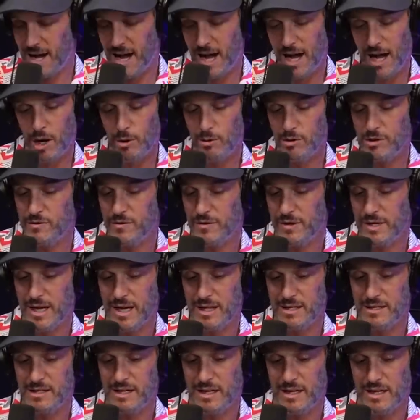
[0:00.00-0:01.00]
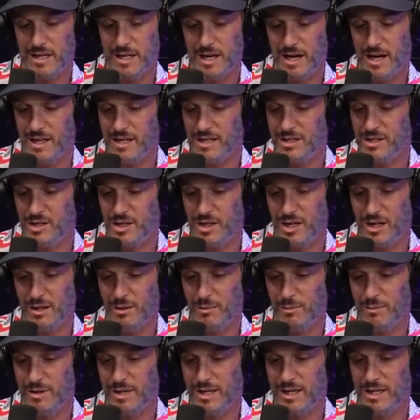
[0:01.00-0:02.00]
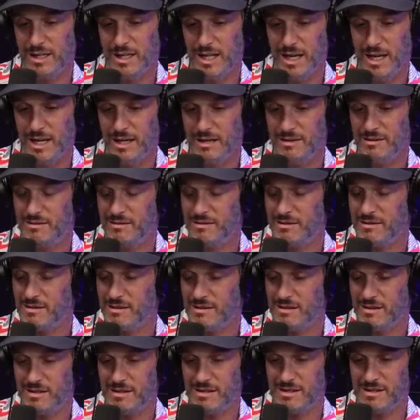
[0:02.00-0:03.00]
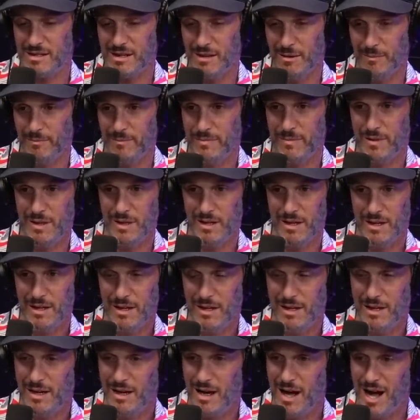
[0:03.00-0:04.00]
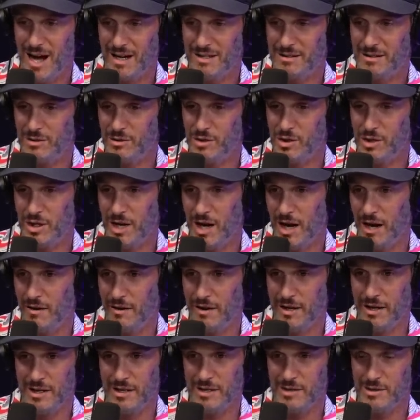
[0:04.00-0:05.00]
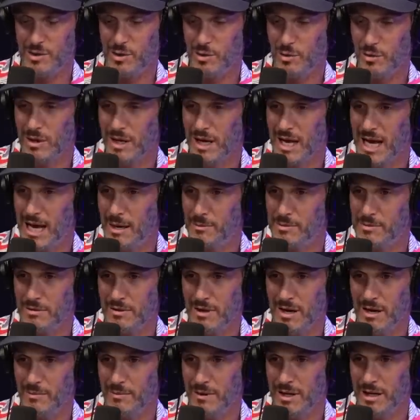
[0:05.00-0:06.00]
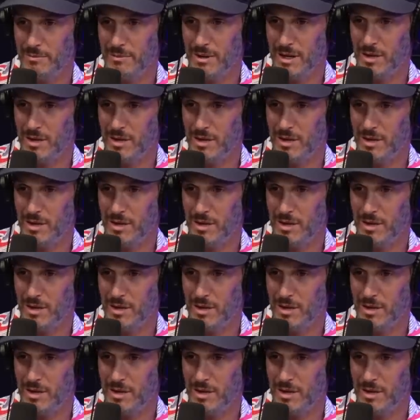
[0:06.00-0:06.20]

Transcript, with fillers: I, always forget until I get in the gym and yeah. some octogenarian is doing laps around me.